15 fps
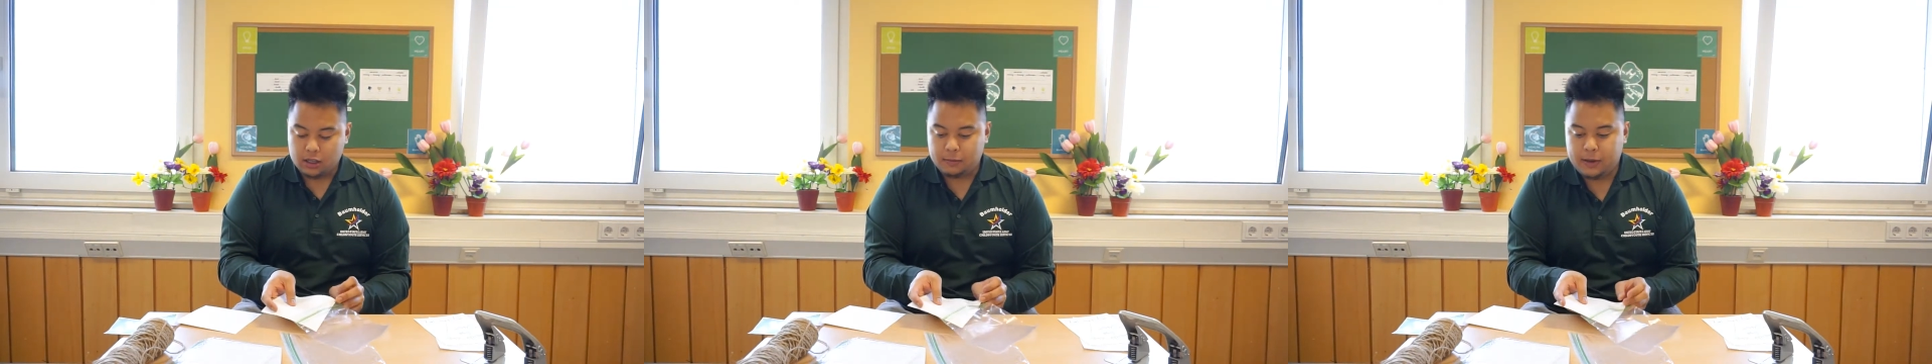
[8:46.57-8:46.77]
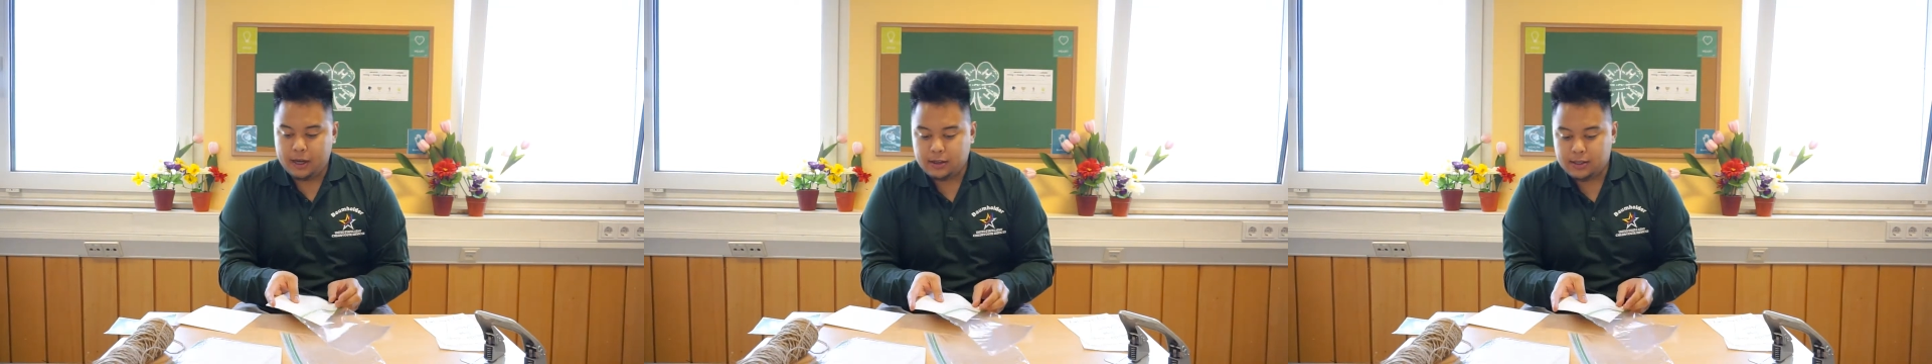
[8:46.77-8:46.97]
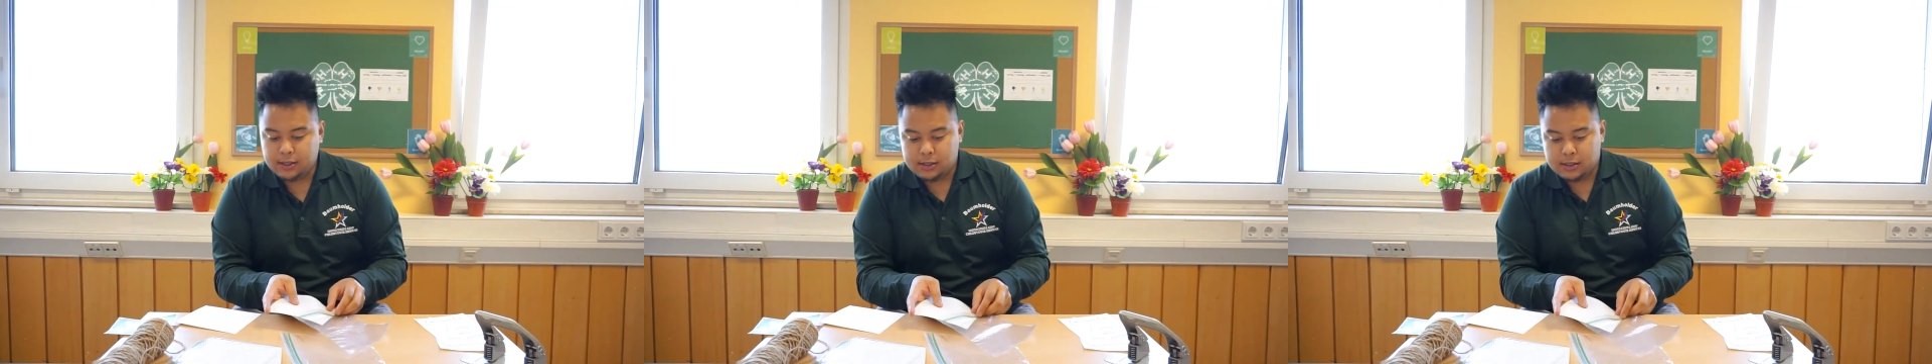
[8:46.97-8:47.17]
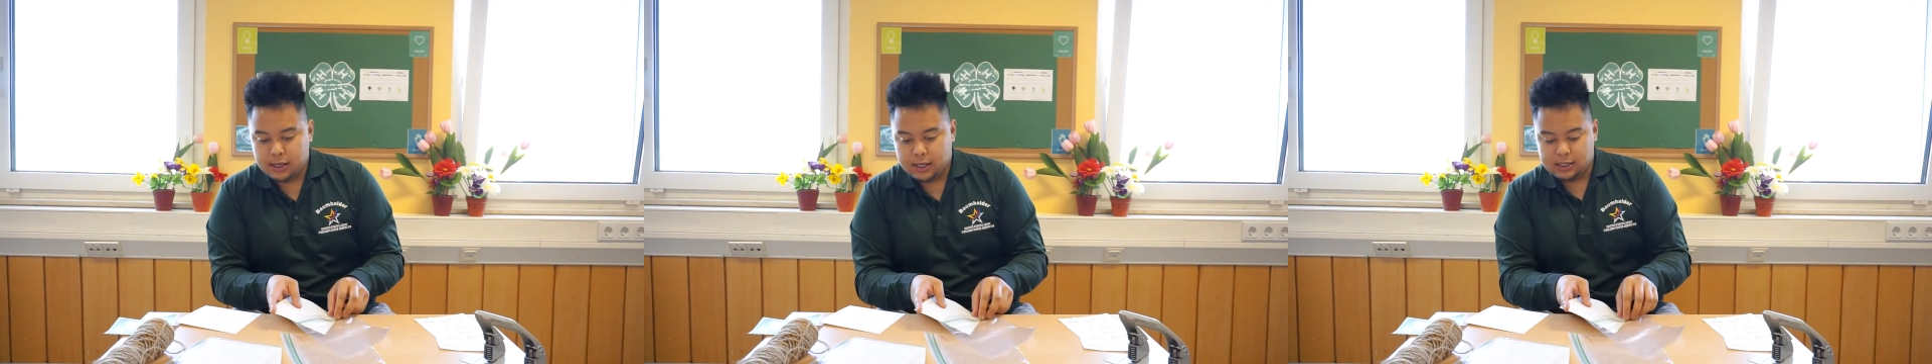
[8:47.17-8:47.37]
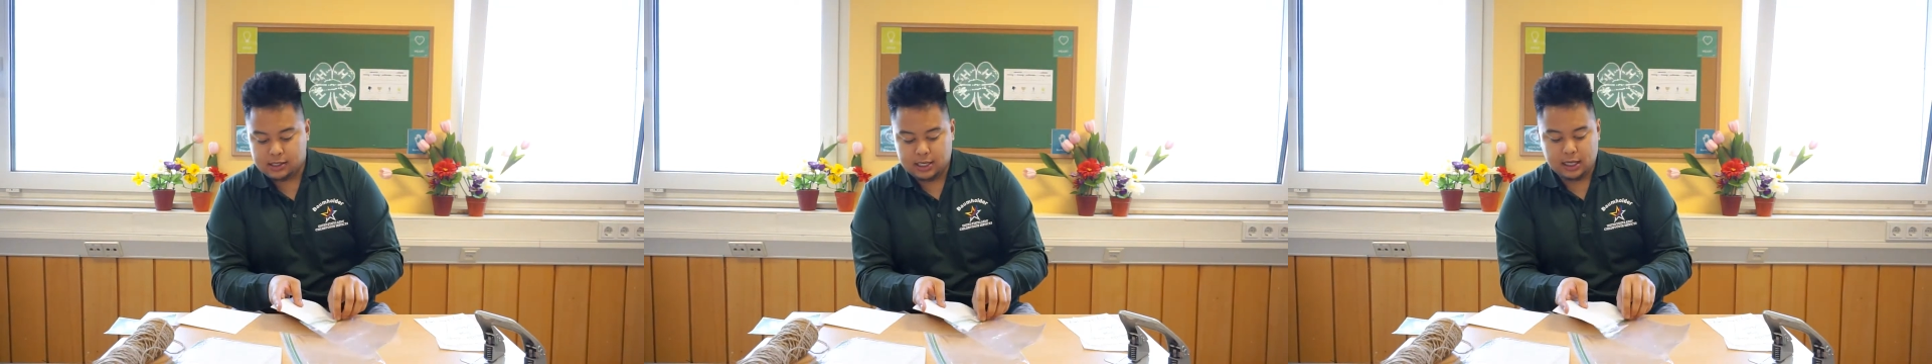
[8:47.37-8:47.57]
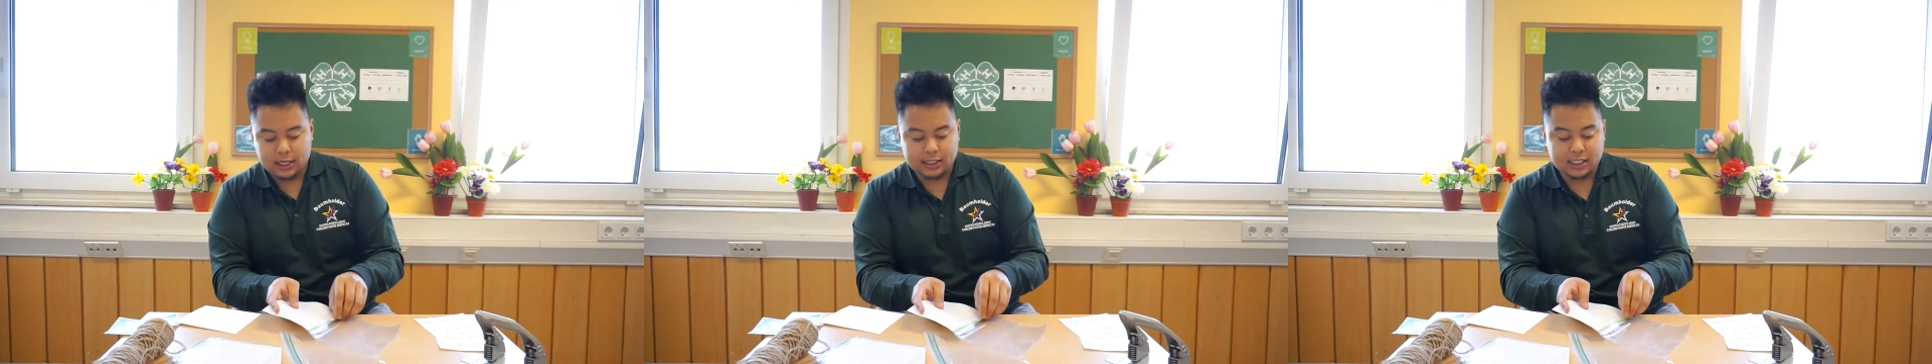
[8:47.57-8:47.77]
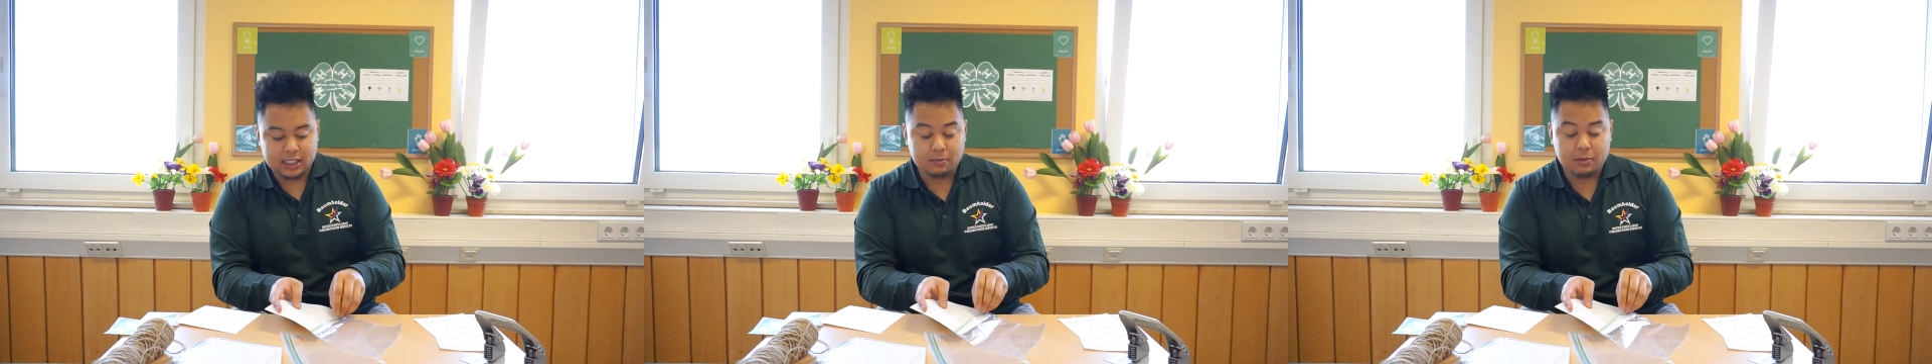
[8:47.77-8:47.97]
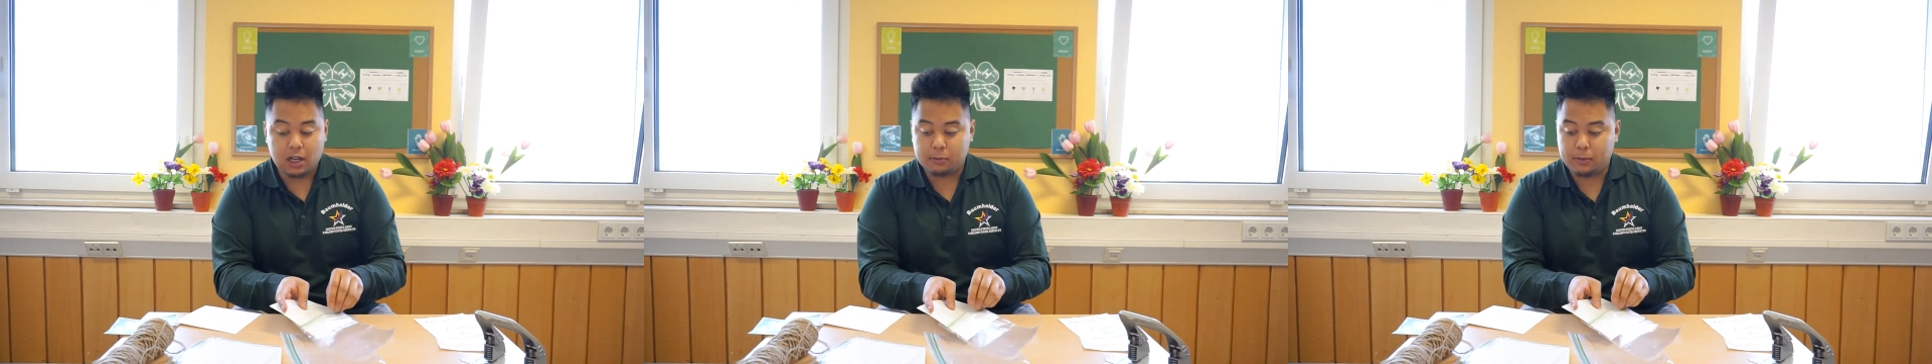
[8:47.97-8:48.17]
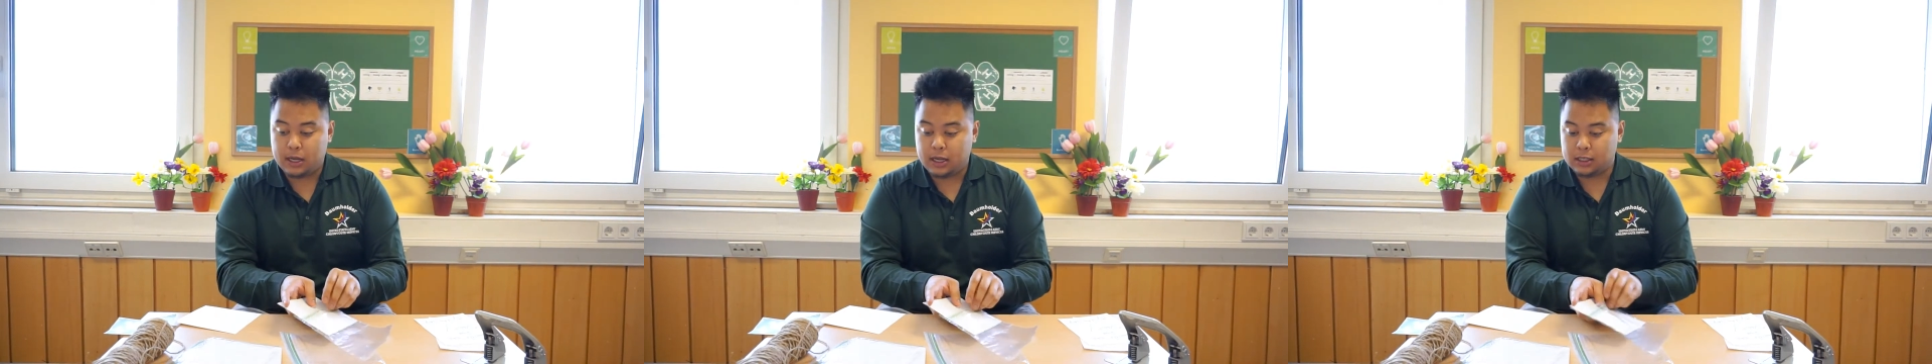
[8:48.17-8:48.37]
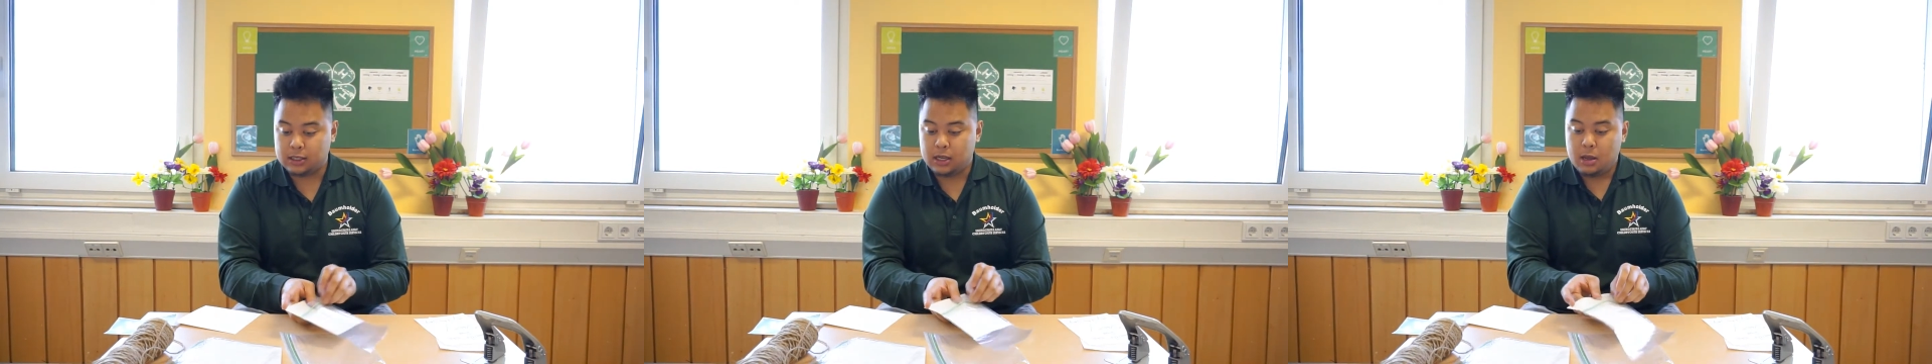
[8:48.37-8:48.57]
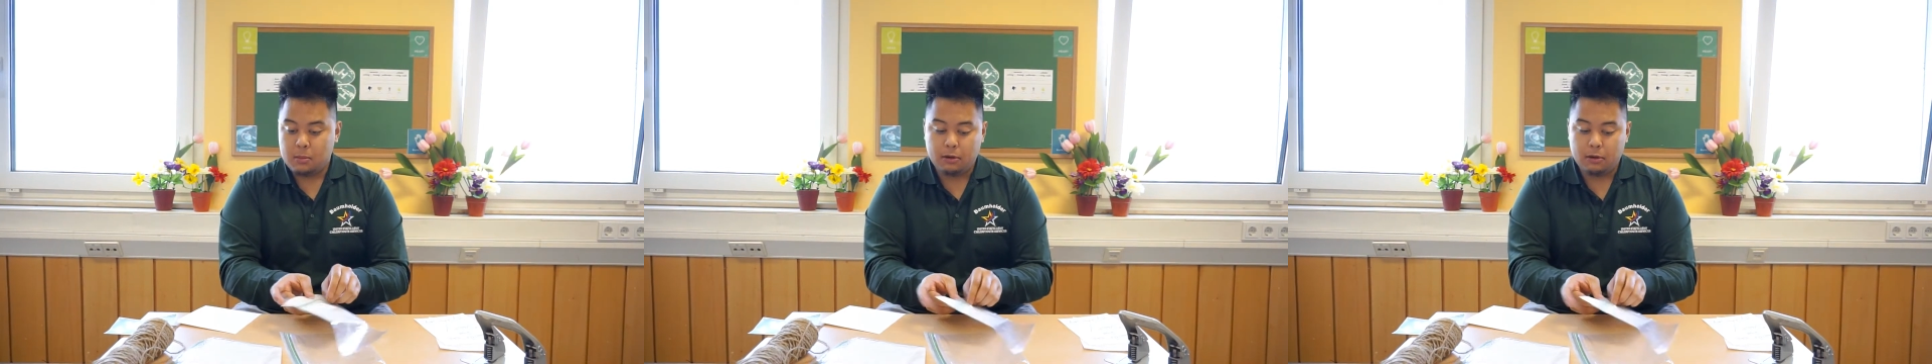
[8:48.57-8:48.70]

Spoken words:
the pages inside the Ziploc bags